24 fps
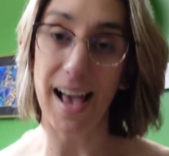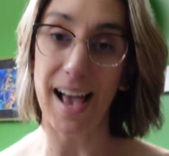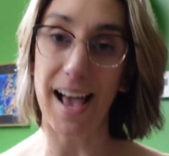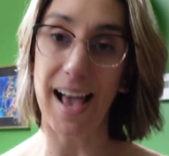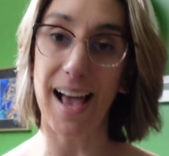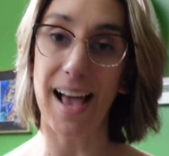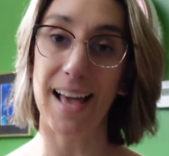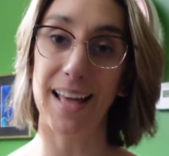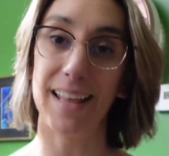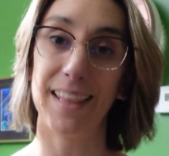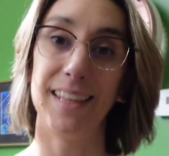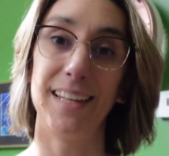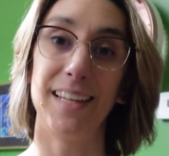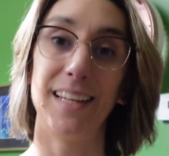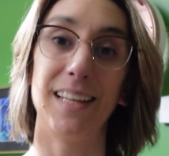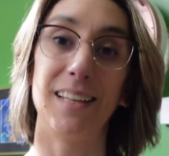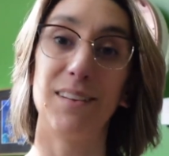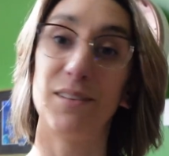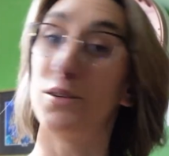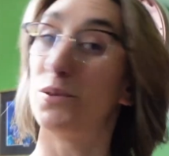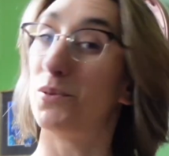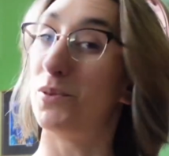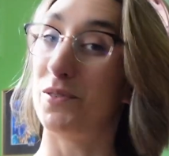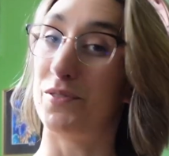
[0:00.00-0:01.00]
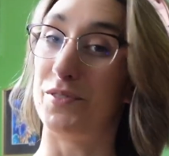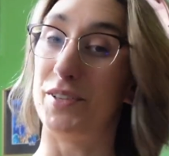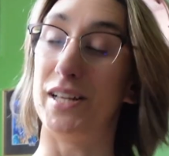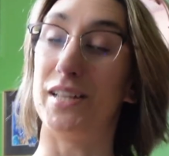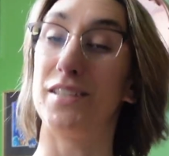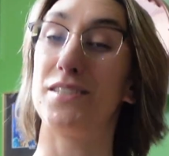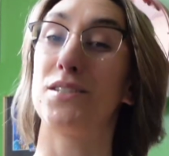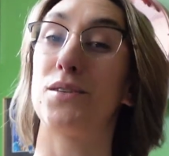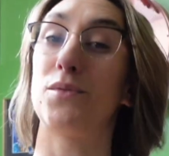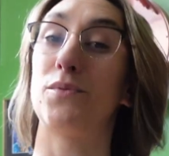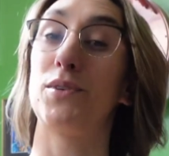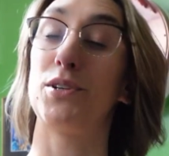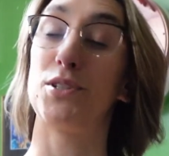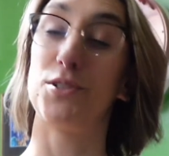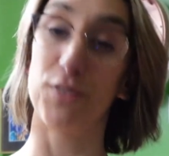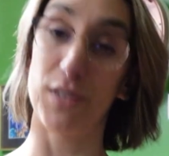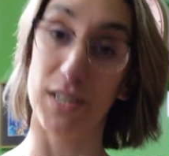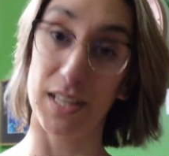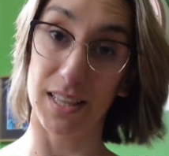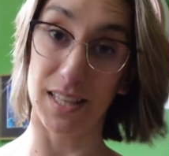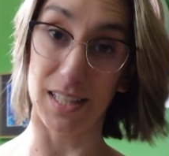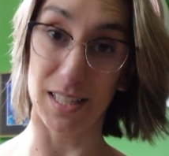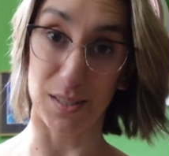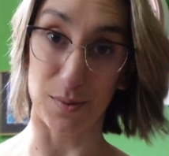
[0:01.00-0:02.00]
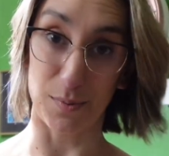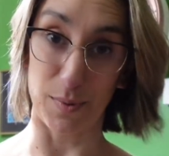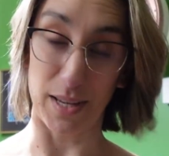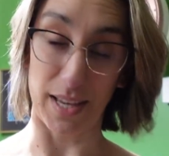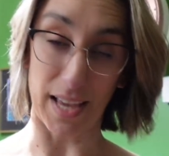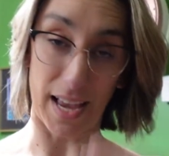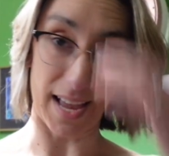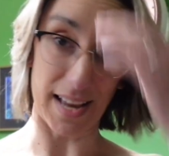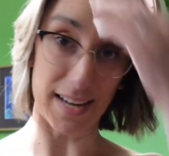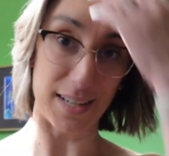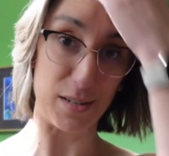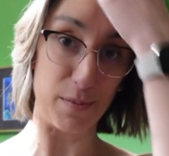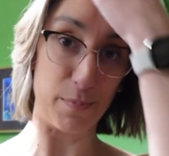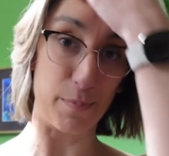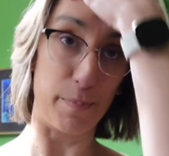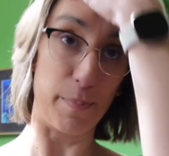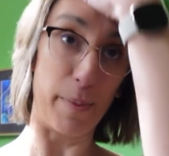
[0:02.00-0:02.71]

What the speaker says: at the Little Wolf Knits retreat this weekend,